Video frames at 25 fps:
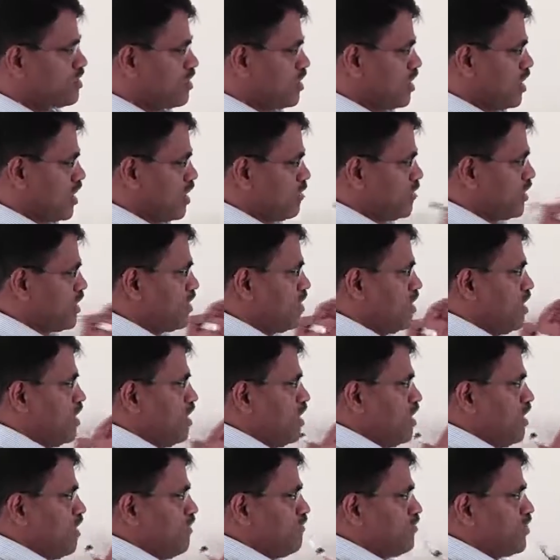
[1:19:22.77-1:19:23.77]
I mean,
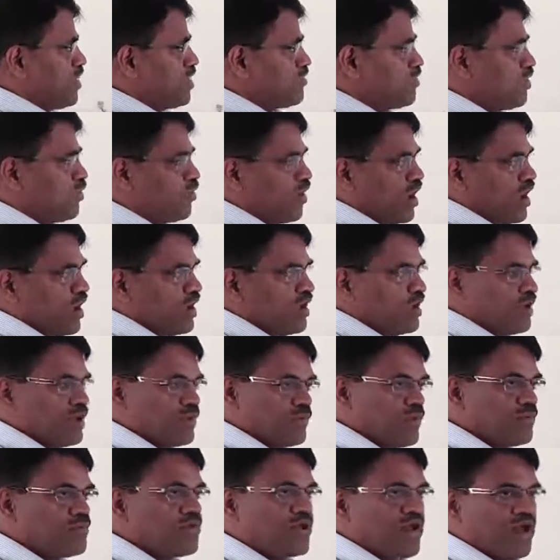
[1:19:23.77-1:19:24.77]
if I
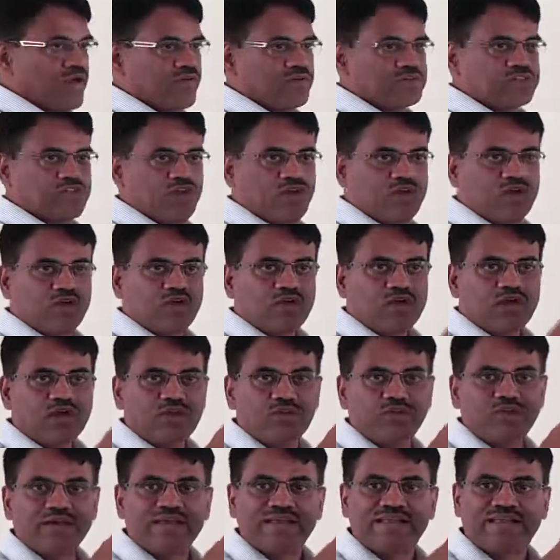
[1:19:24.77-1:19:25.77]
remember, I was talking only
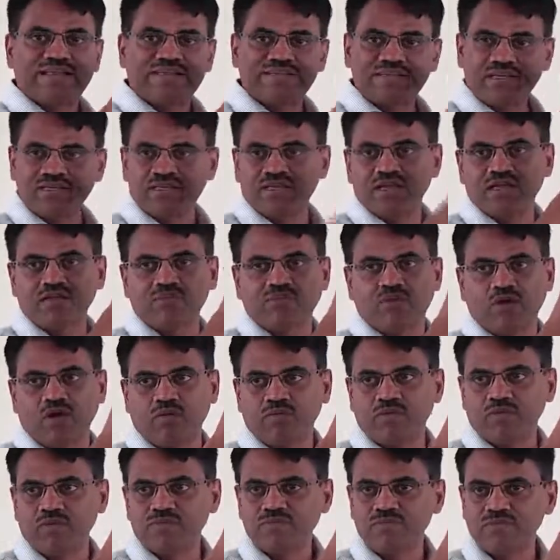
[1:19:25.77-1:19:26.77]
about decision
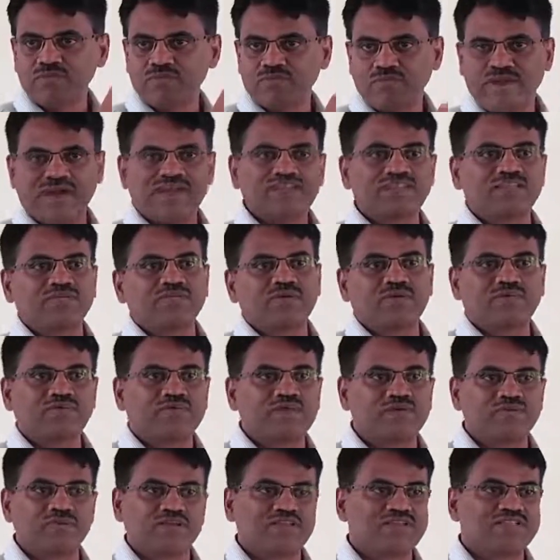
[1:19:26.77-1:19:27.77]
problem. Maximum
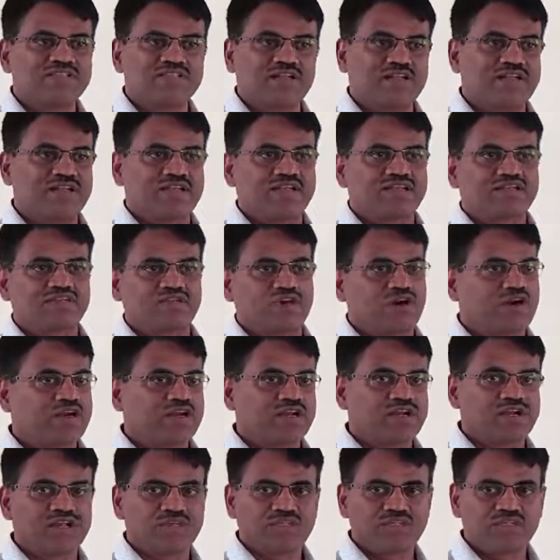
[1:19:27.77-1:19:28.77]
independent set is not a
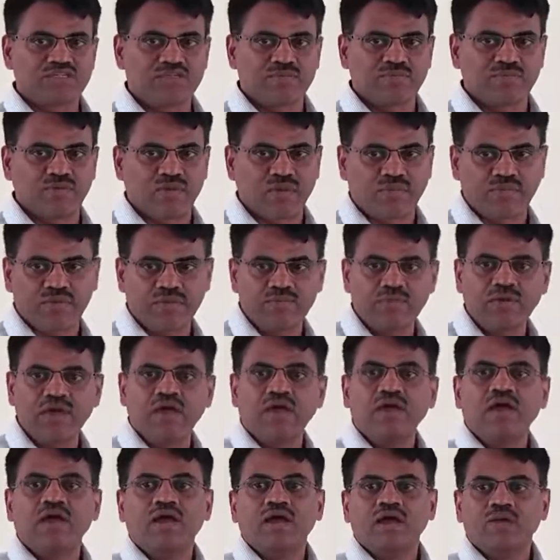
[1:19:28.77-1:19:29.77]
decision problem,
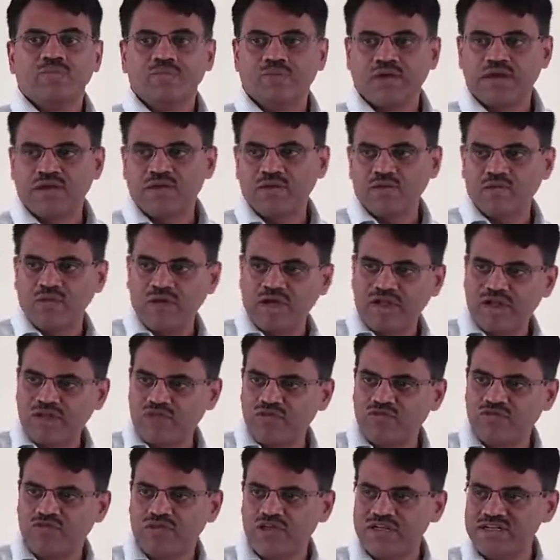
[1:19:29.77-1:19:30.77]
but the way to
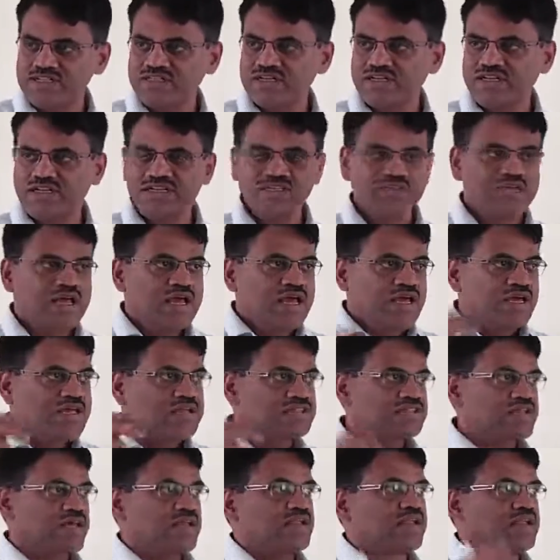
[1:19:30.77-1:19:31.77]
phrase it is
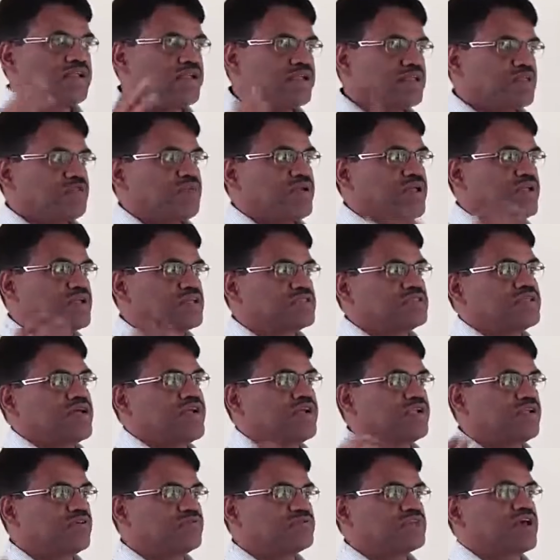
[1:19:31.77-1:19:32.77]
there an independent
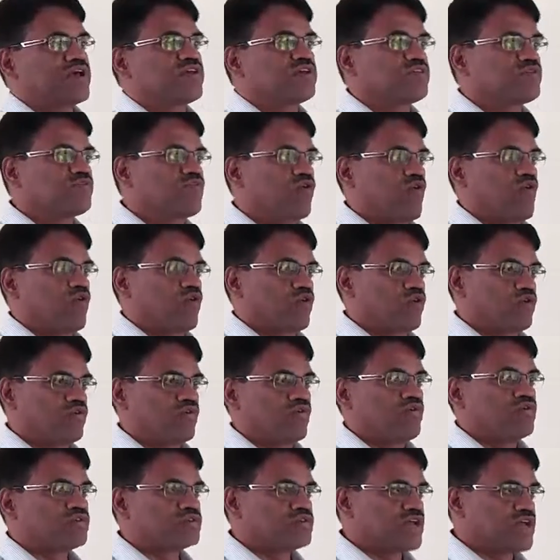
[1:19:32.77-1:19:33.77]
set of size 4
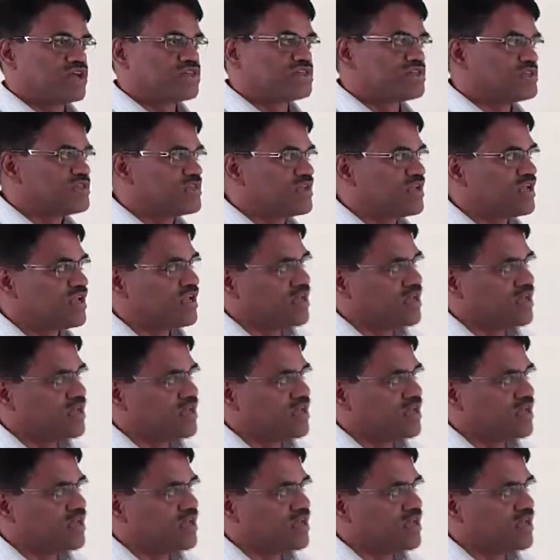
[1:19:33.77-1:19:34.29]
or size 3?